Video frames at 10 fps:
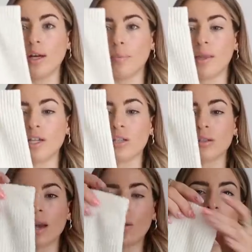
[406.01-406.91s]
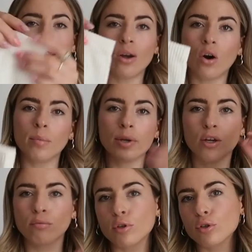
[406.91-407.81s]
But they're just, they're quite long, but you
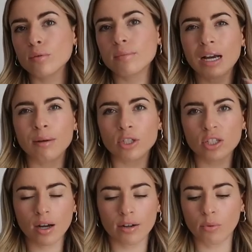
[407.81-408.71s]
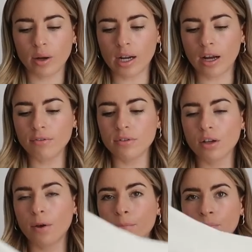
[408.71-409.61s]
can ruche them down, which is kind of what I love.
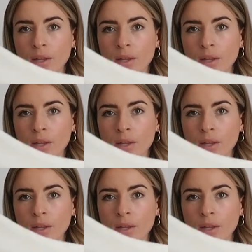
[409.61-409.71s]
So